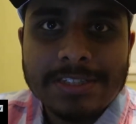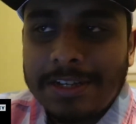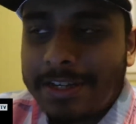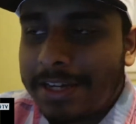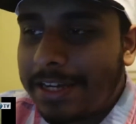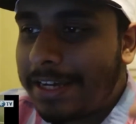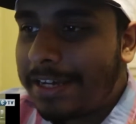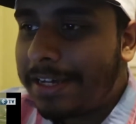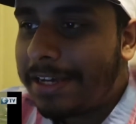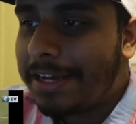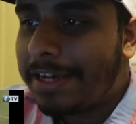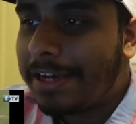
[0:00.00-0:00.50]

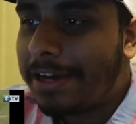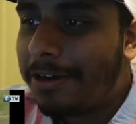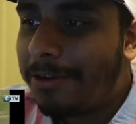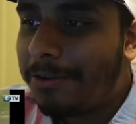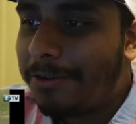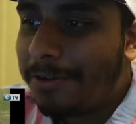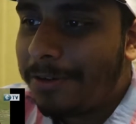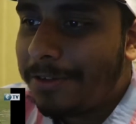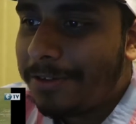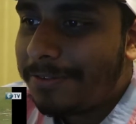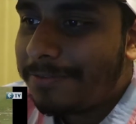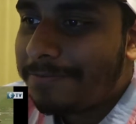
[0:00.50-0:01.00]
Okay, there you go.
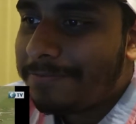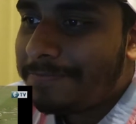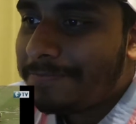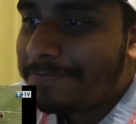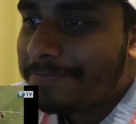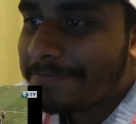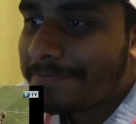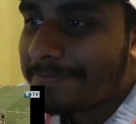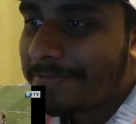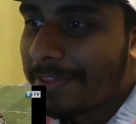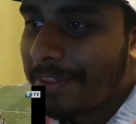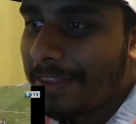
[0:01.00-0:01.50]

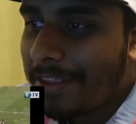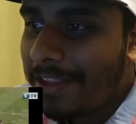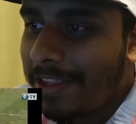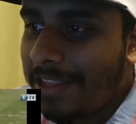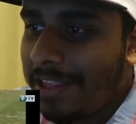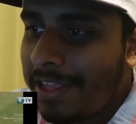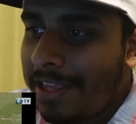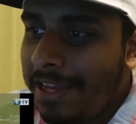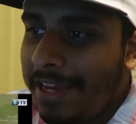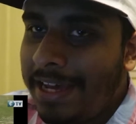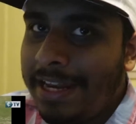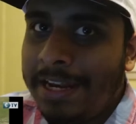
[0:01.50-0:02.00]

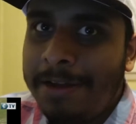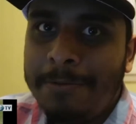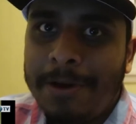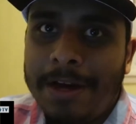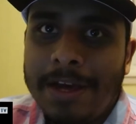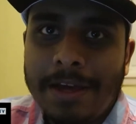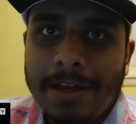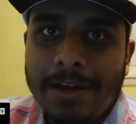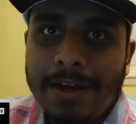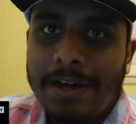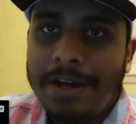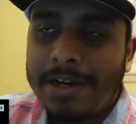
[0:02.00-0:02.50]

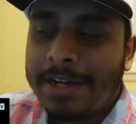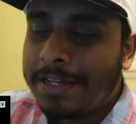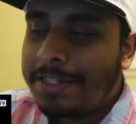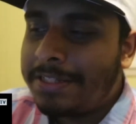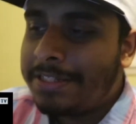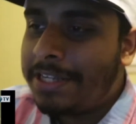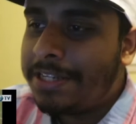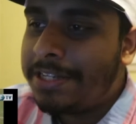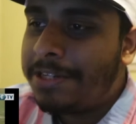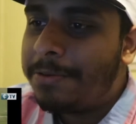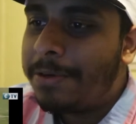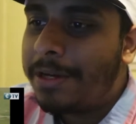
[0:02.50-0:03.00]
Anyway,
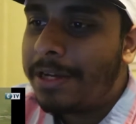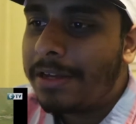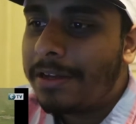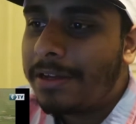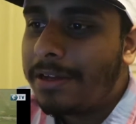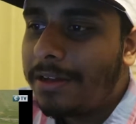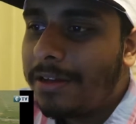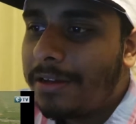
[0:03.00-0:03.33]
continuing.